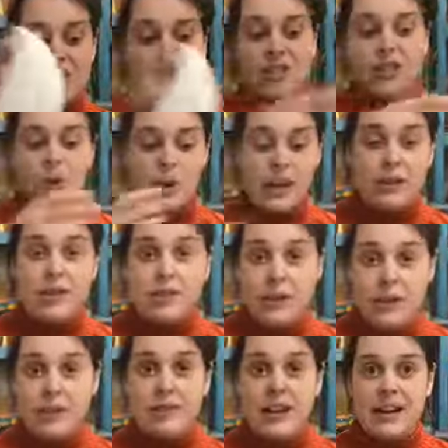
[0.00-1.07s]
soak in
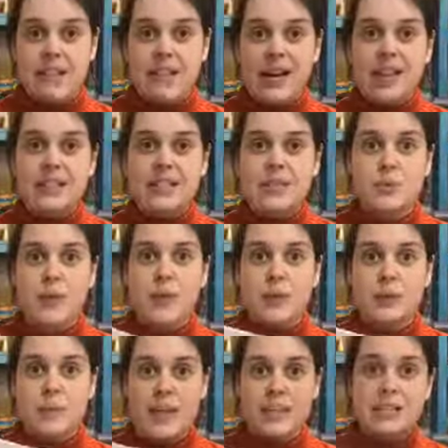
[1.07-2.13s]
really, really fast. So I got
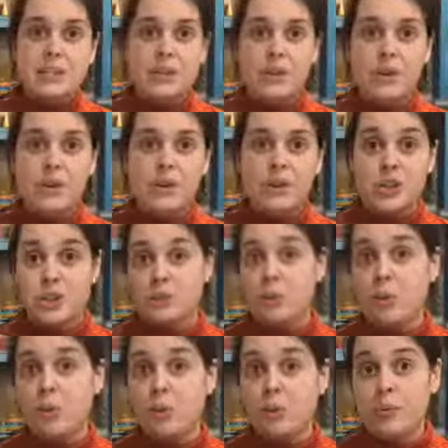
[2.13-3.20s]
the best of both worlds and use both.